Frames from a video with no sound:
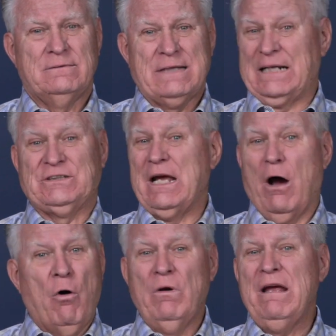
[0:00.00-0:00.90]
That's the
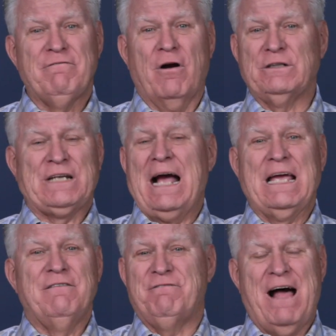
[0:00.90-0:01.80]
only verse I
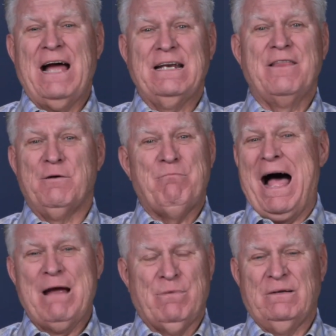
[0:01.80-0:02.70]
can find in the
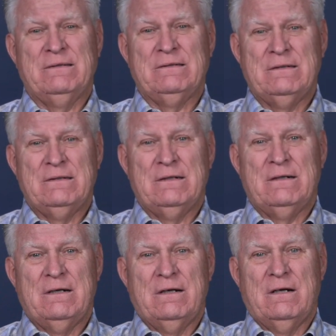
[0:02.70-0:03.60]
Bible
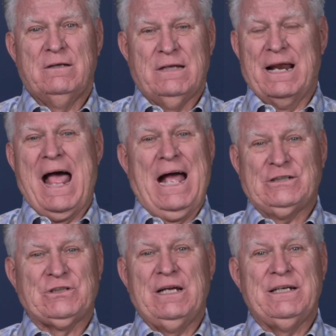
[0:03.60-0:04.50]
that
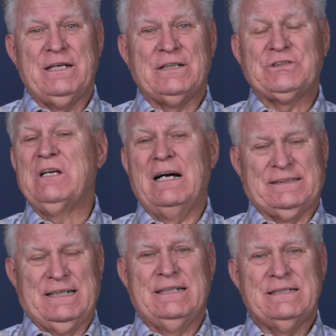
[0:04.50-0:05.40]
actually
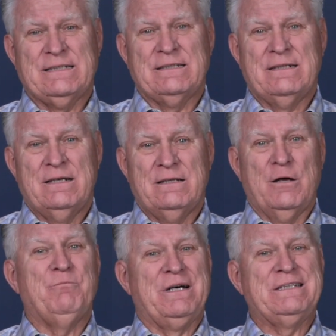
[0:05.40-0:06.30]
discusses
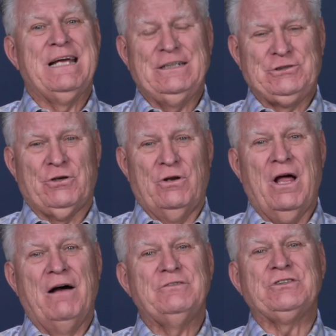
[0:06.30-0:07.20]
the potential
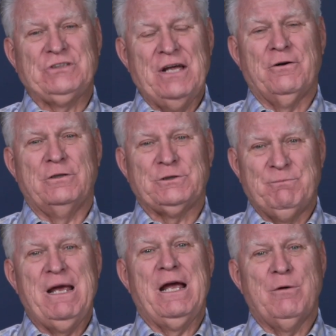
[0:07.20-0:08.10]
of sinners
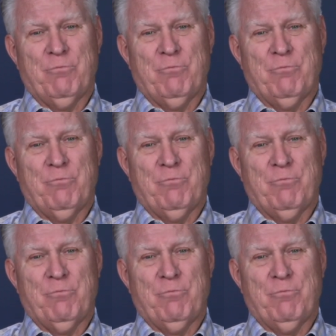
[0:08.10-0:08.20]
being